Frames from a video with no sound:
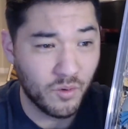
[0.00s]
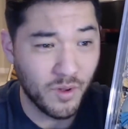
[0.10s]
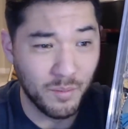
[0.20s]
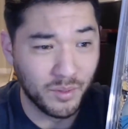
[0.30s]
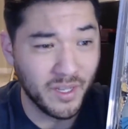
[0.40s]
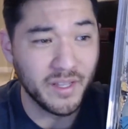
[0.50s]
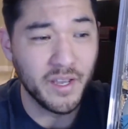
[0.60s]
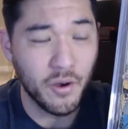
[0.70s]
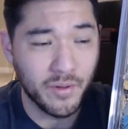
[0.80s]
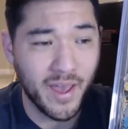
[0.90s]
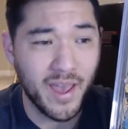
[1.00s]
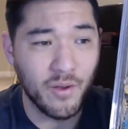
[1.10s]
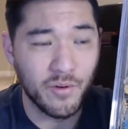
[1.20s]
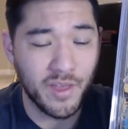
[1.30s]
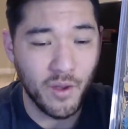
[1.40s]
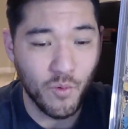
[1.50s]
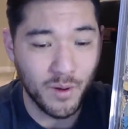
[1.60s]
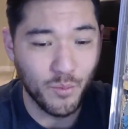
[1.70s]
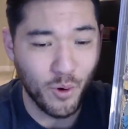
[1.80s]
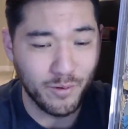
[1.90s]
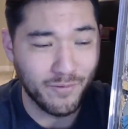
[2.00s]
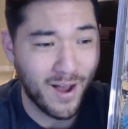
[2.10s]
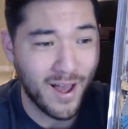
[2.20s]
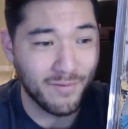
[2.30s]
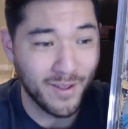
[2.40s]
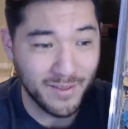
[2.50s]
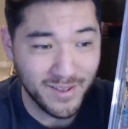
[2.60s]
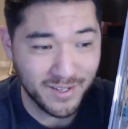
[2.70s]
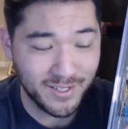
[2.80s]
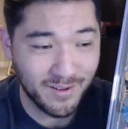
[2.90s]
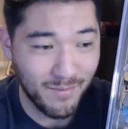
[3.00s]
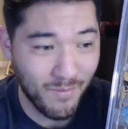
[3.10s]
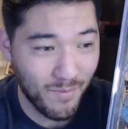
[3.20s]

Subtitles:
completely okay with a 1.5 in this.